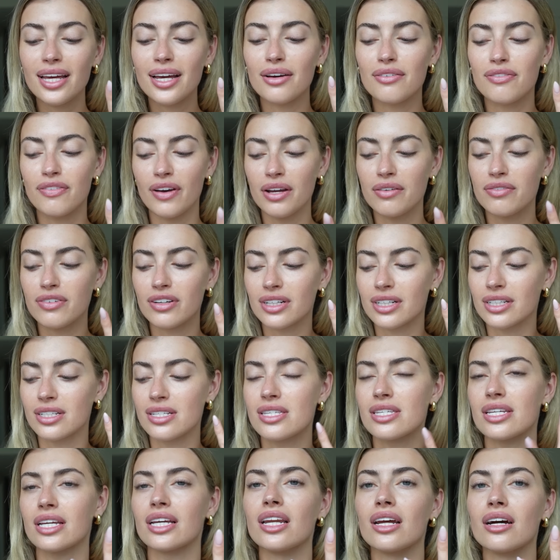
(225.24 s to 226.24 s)
a favorite
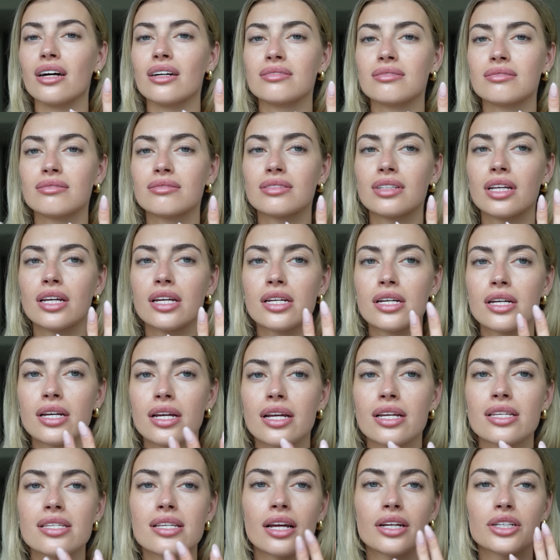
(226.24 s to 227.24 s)
concealer
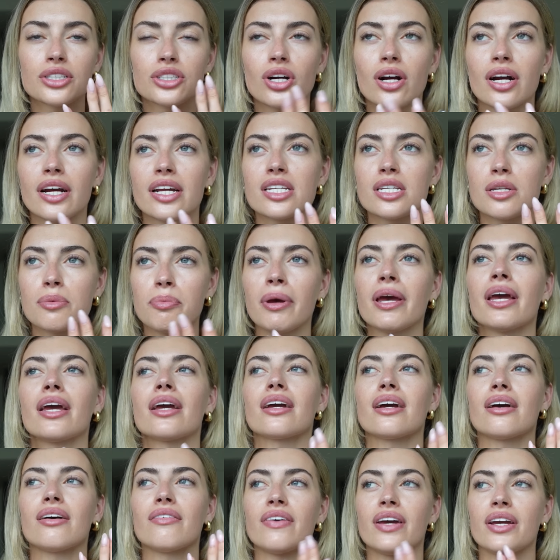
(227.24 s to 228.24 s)
is like trying to
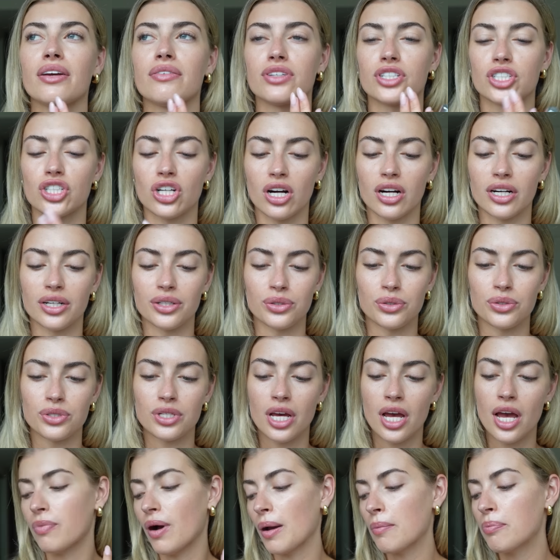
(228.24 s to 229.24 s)
pick a favorite child.
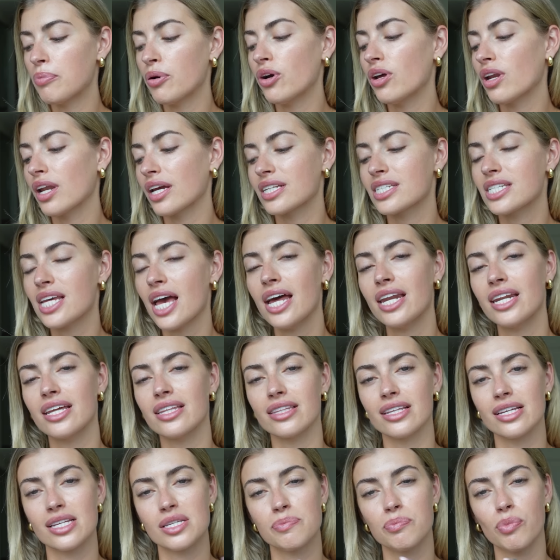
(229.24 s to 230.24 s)
I put like 10 in
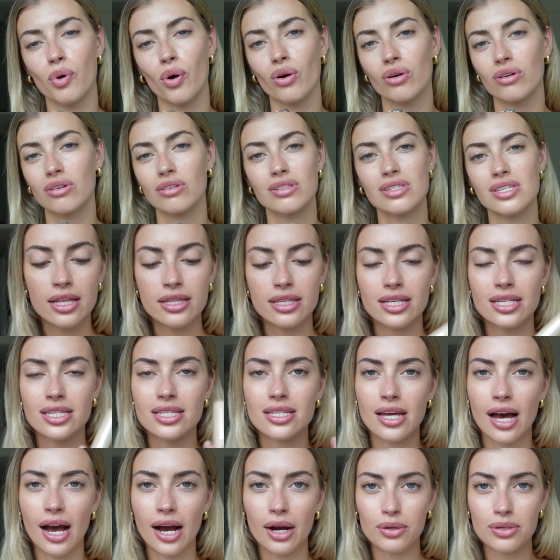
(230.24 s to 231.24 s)
this box. This is
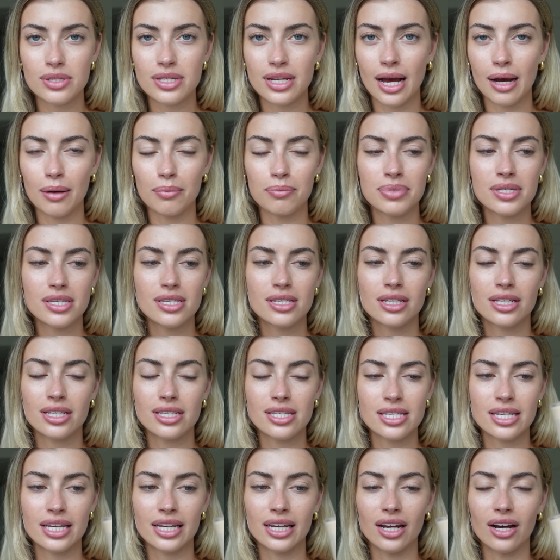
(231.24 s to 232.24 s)
the Haus Labs
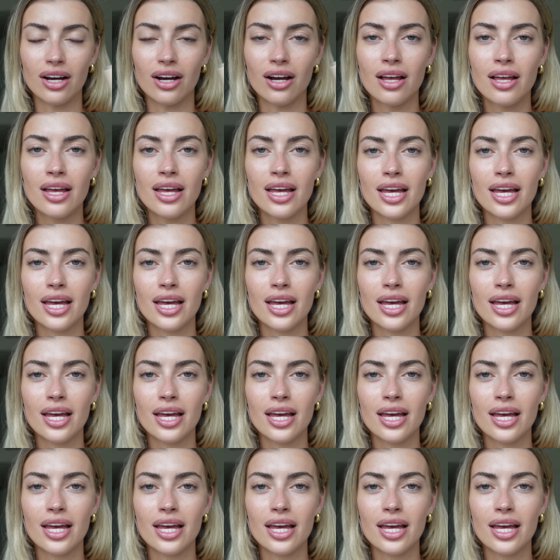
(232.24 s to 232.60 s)
concealer.